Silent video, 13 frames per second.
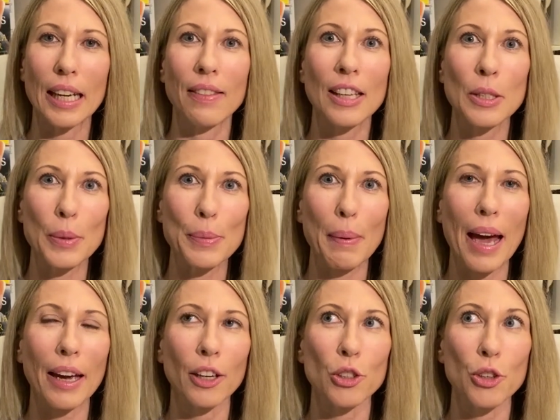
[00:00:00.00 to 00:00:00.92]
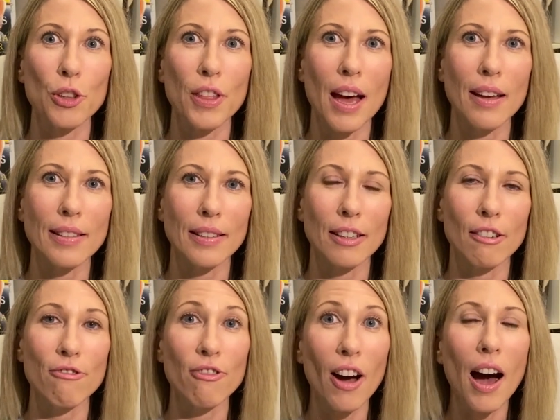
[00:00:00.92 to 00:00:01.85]
and this was back in two
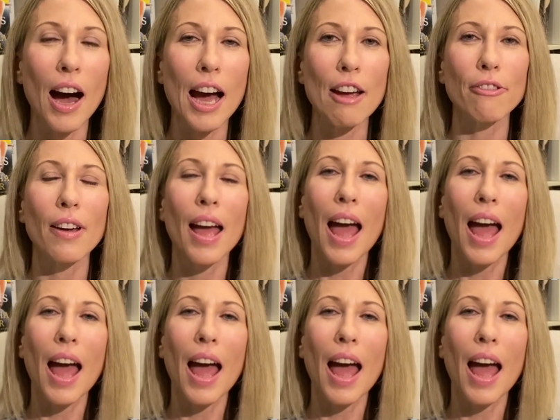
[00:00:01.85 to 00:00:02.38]
thousand five.